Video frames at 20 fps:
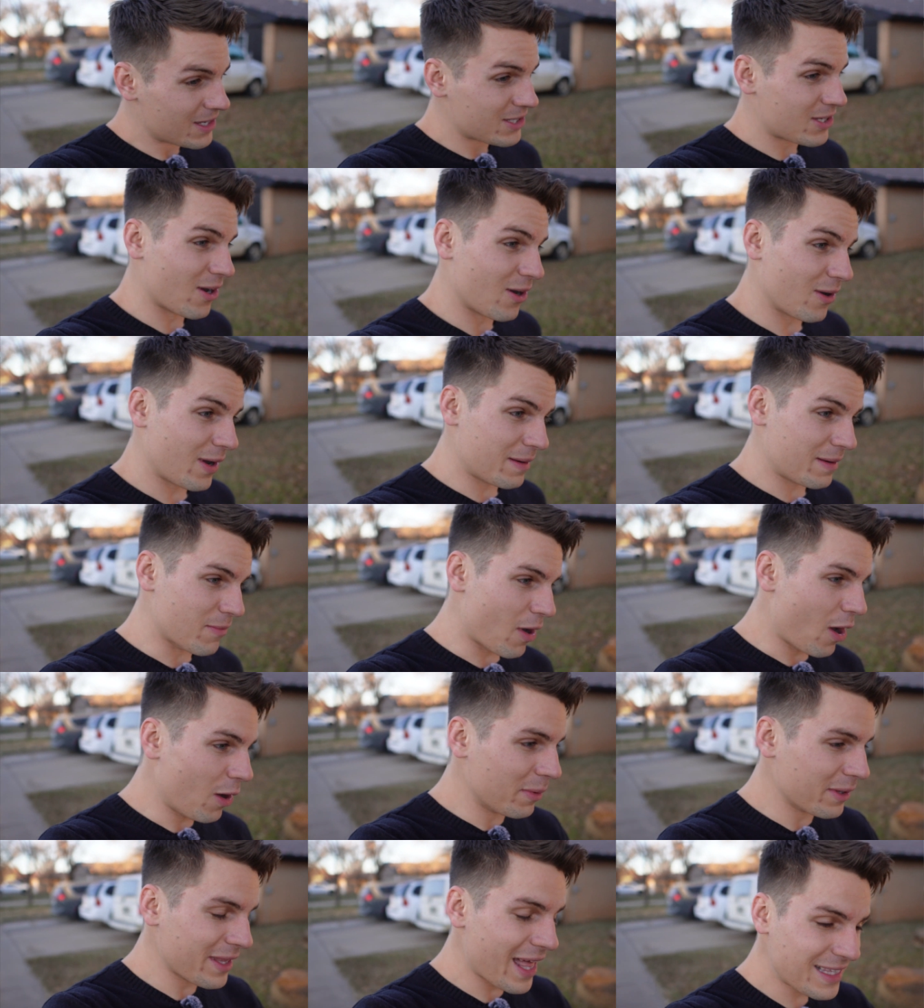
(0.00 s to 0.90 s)
So in
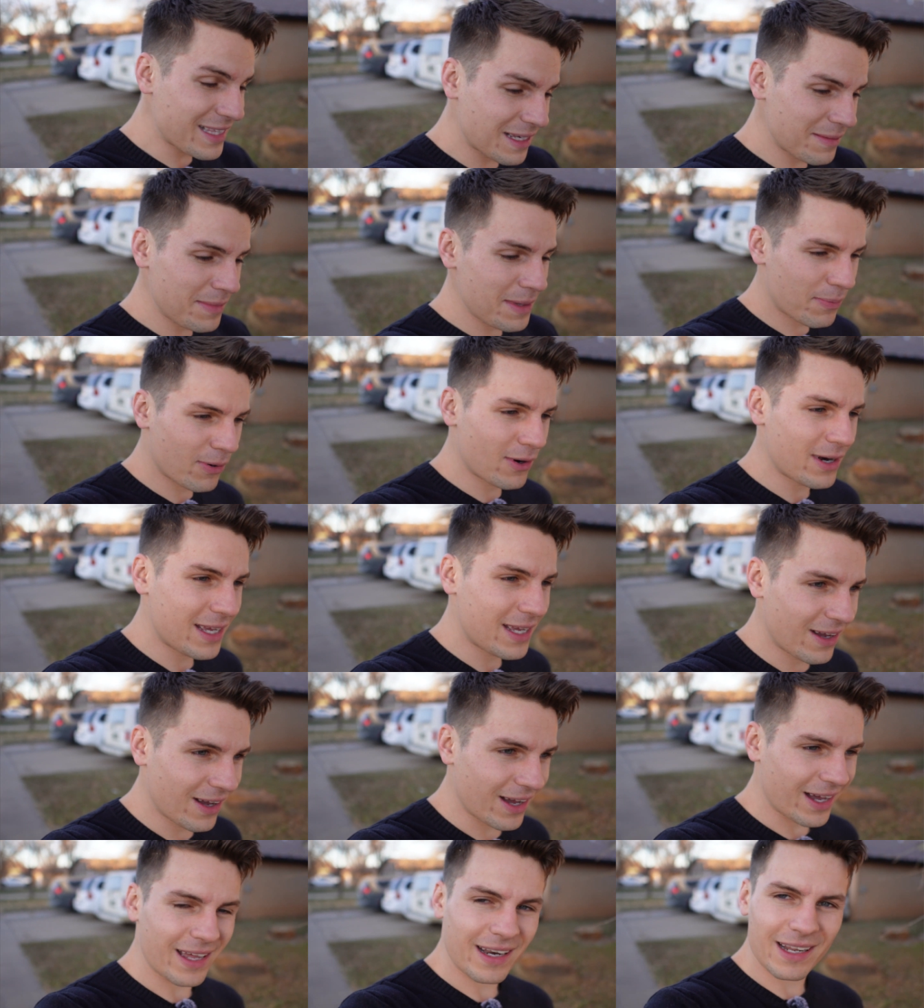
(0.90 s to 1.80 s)
mobile, that's gonna be pretty
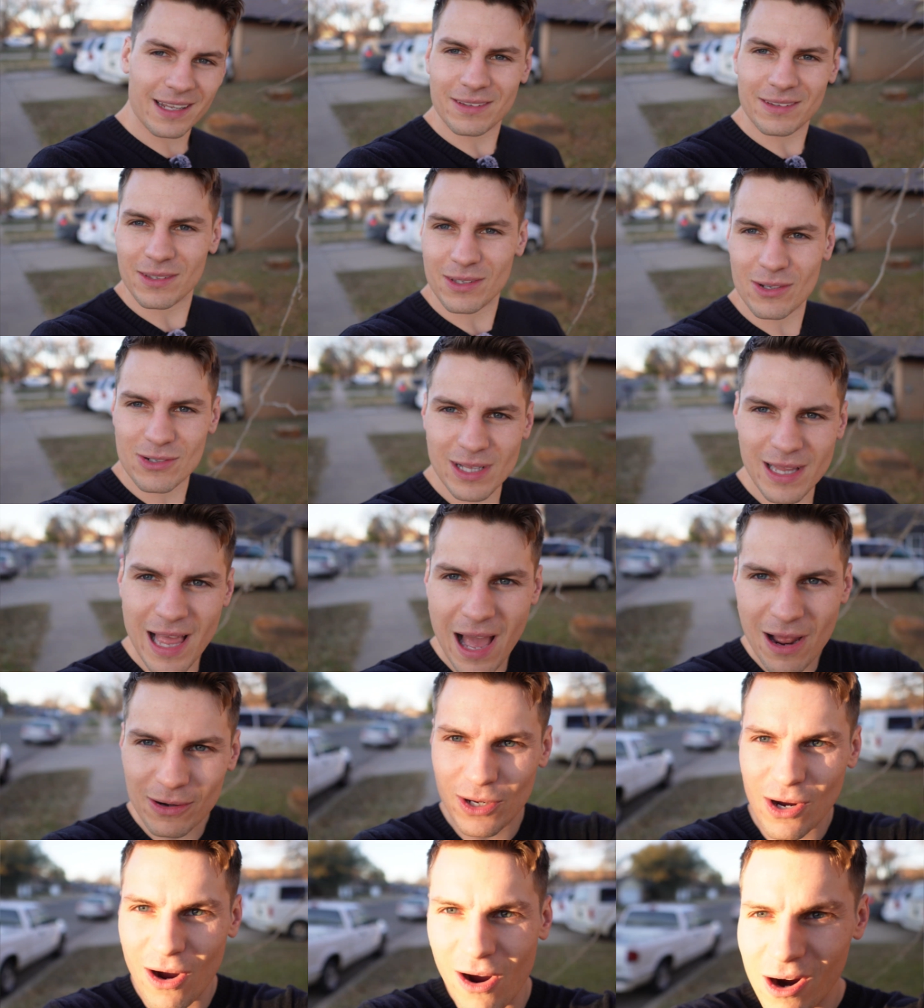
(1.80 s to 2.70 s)
good. And there's a
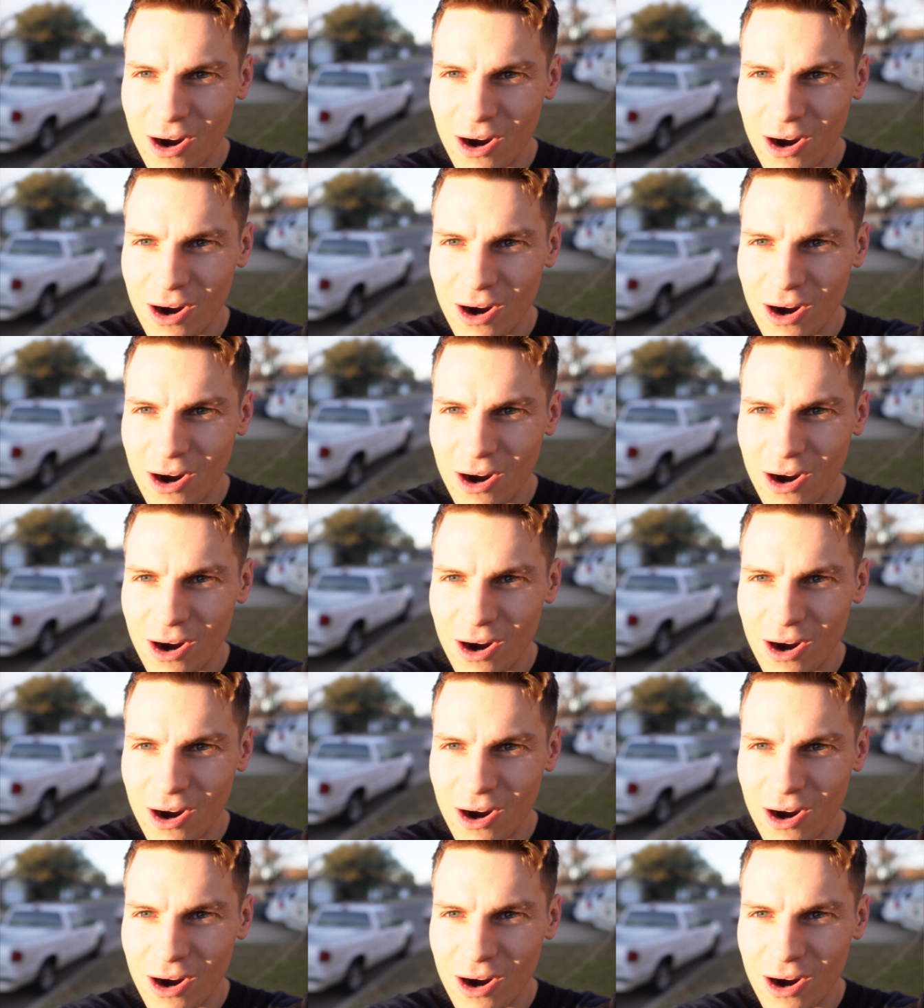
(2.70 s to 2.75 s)
loud